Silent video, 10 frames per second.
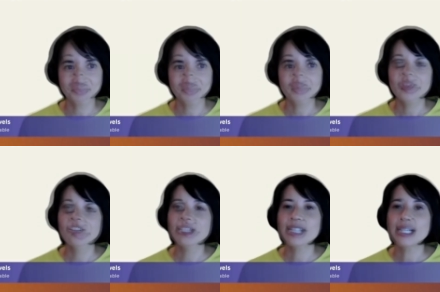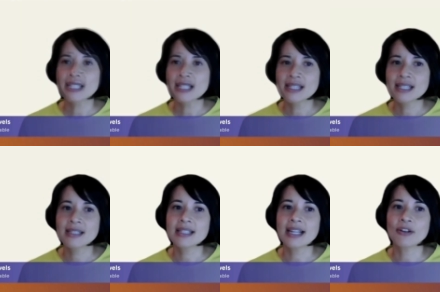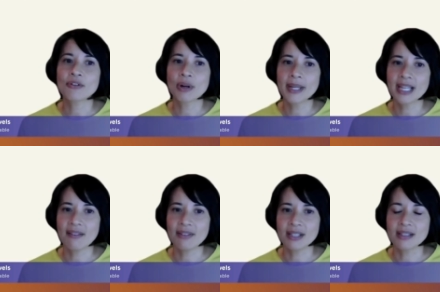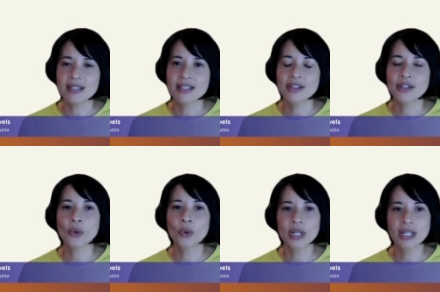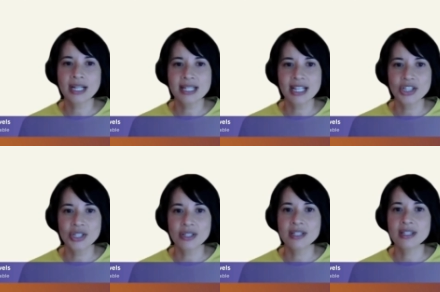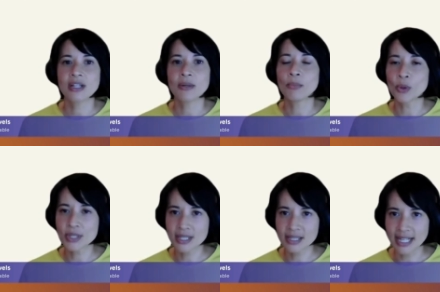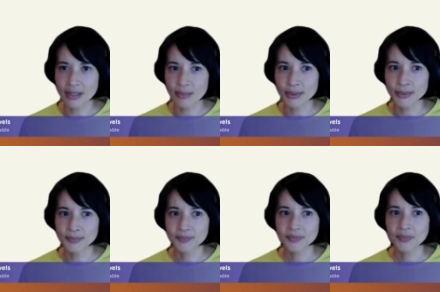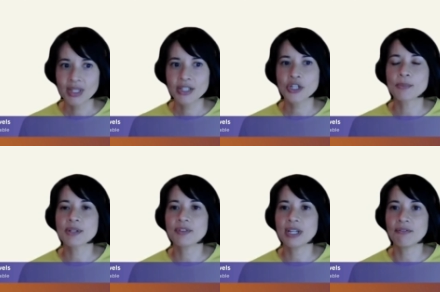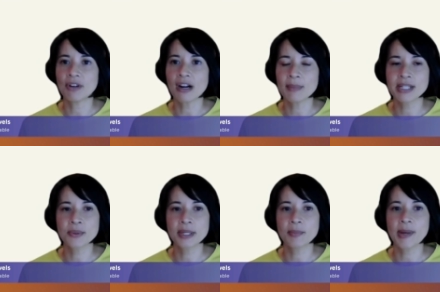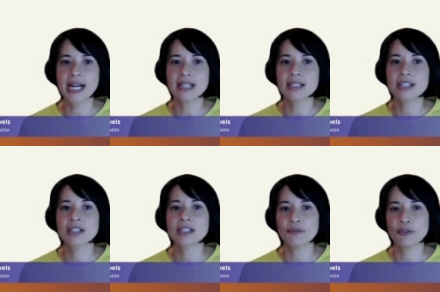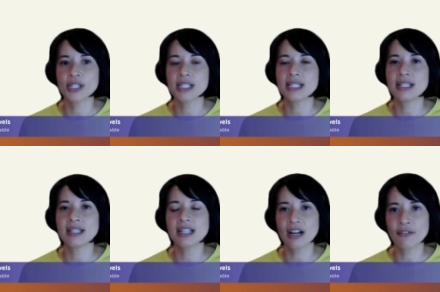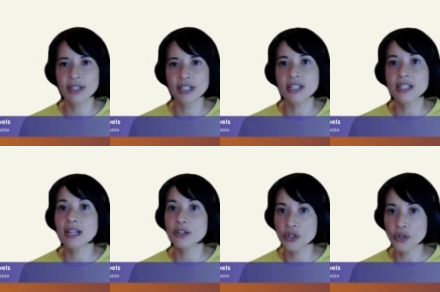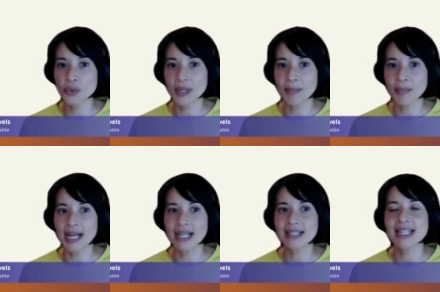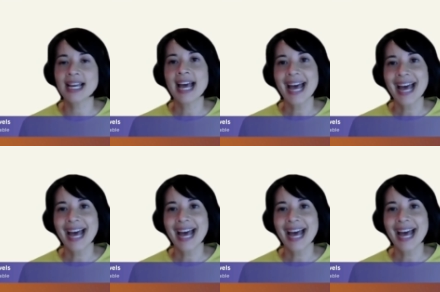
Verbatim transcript: then there is consistent and growing evidence that organisations that are more sustainable in terms of environmental impact, diversity, governance, and social impact